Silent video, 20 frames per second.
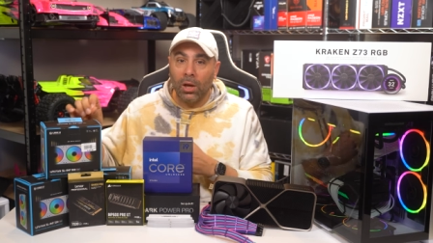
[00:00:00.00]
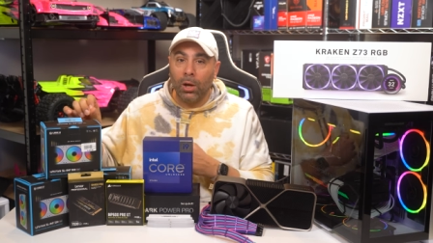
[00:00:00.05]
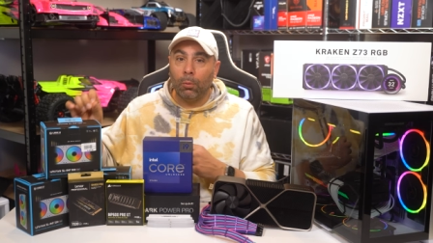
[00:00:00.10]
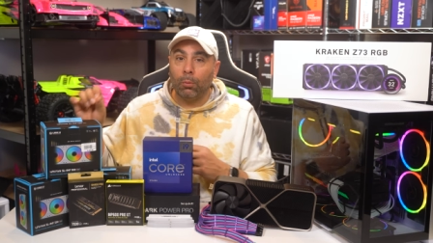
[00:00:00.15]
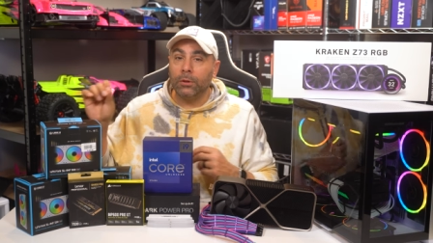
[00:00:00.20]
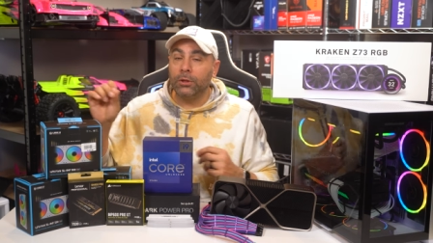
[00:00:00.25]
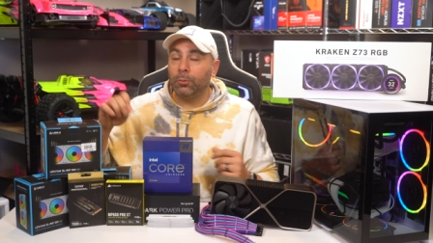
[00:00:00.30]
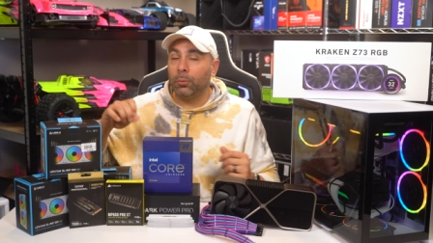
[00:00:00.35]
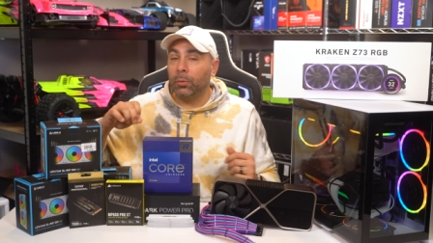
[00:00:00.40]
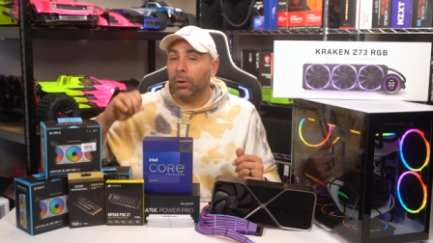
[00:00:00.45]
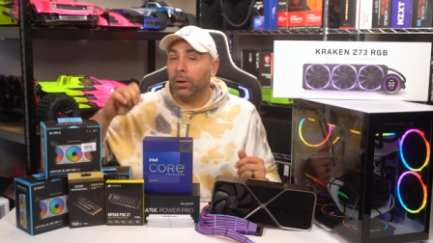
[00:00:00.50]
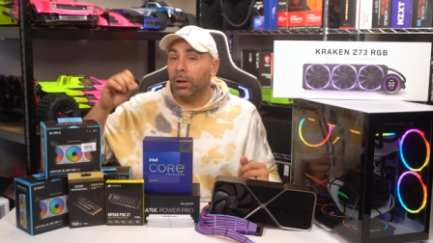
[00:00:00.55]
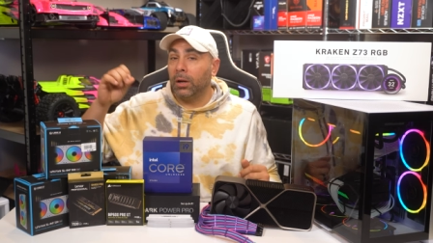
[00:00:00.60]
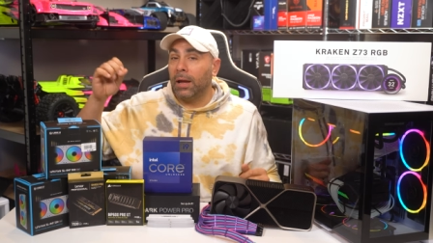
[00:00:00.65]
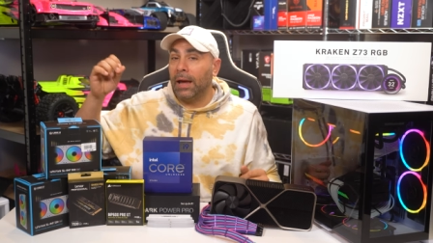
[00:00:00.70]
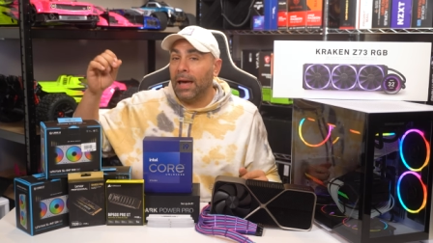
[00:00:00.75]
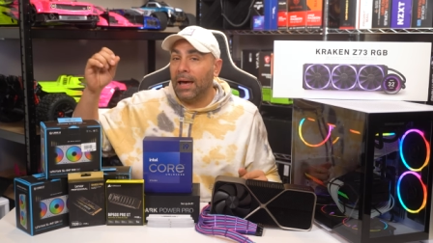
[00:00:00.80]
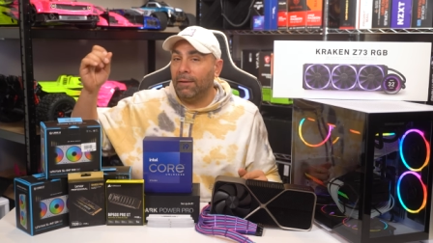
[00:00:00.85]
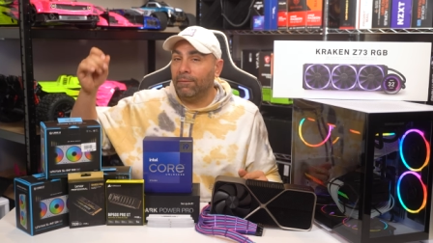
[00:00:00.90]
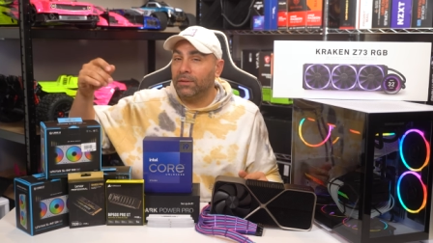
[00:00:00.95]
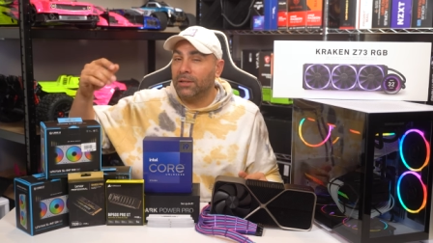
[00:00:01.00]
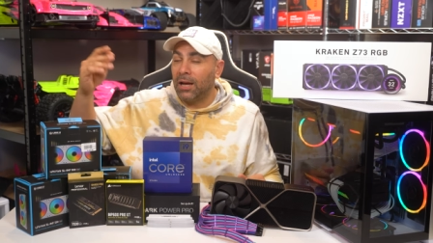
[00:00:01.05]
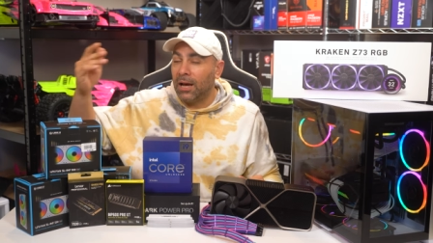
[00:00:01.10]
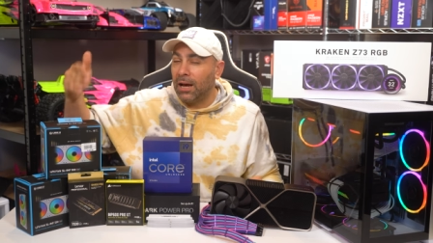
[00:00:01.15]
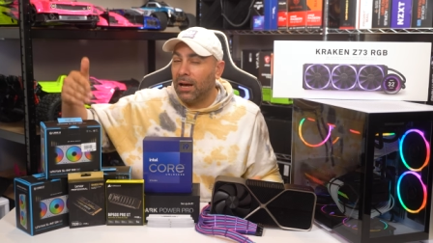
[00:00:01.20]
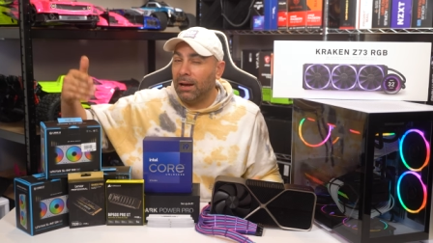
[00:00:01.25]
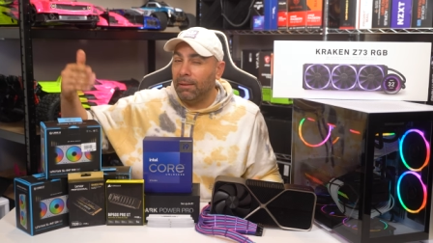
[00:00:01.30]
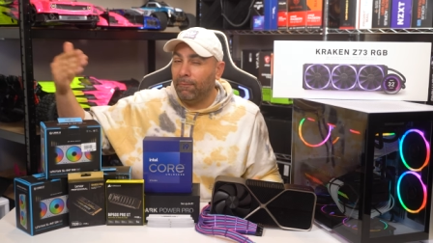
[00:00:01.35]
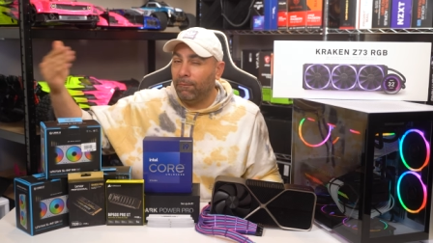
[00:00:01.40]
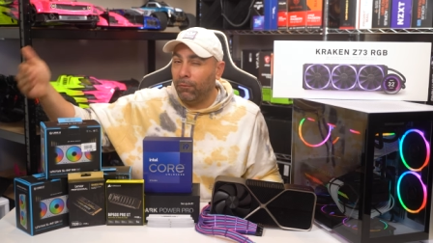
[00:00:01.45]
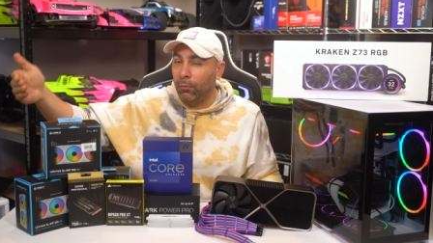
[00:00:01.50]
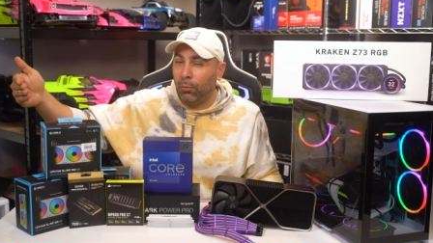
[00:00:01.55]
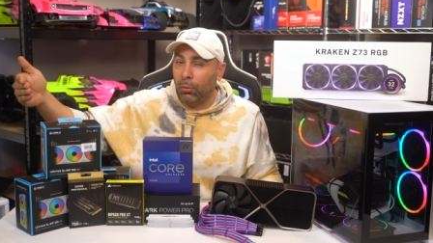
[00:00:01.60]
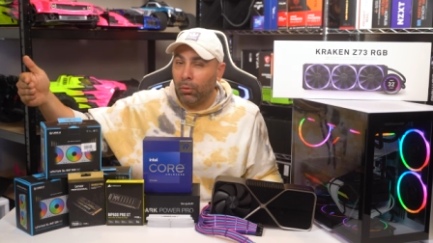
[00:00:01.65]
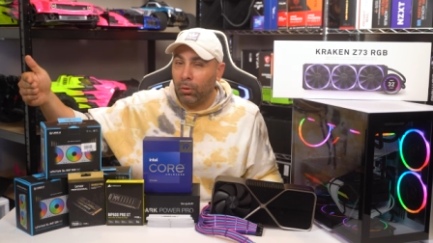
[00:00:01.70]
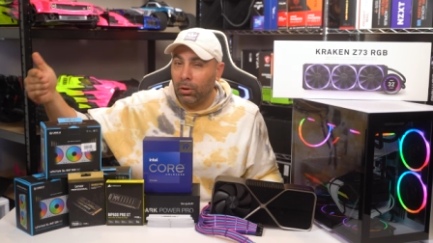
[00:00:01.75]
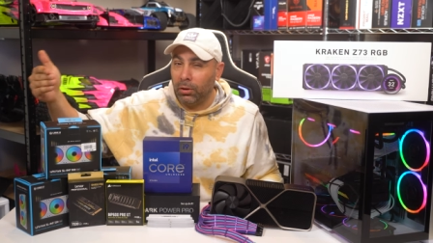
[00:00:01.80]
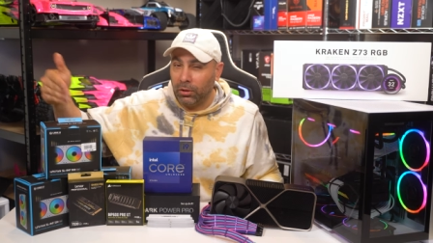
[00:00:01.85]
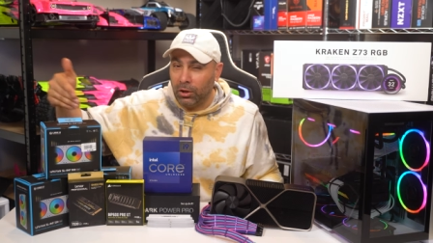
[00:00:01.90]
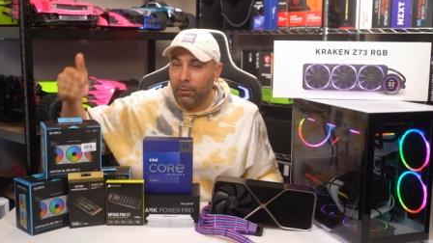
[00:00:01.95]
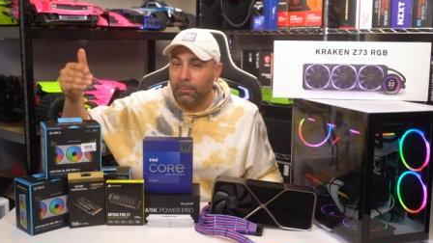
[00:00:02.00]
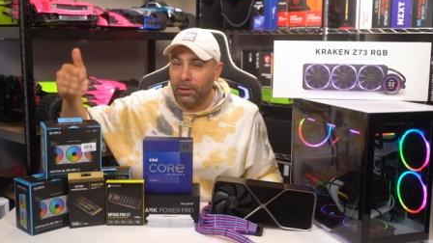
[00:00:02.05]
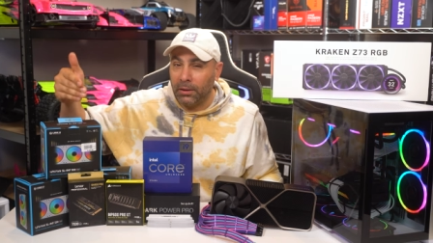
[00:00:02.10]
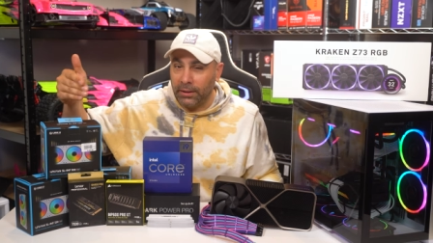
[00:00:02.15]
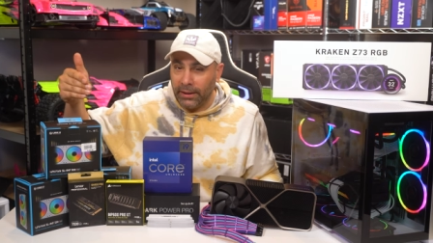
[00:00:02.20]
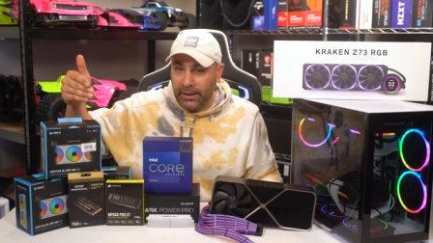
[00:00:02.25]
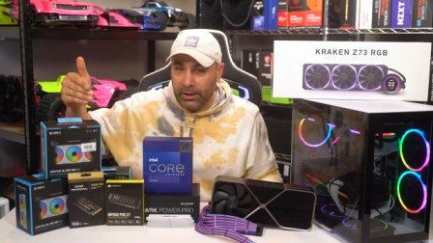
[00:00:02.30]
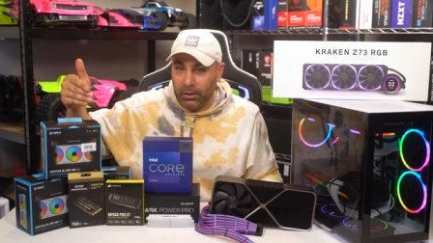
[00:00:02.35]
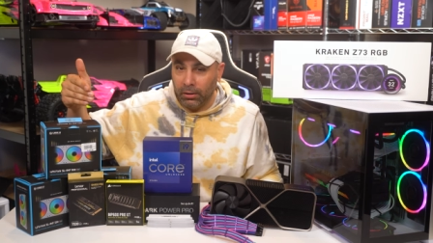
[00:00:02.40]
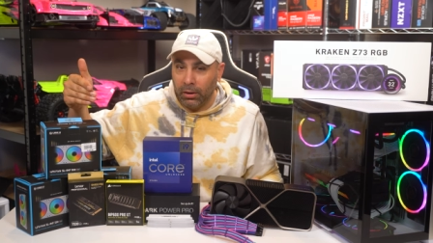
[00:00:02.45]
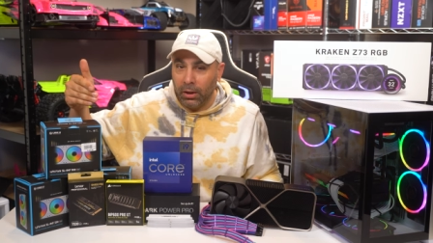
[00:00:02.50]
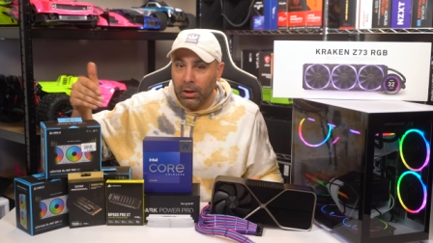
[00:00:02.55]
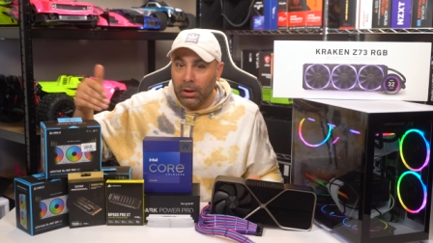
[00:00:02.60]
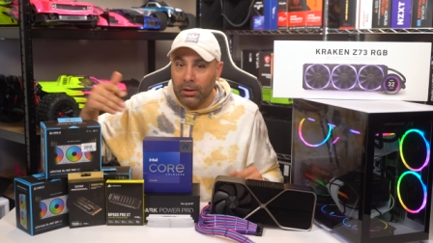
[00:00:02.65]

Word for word: which we're gonna have time for a little bit later.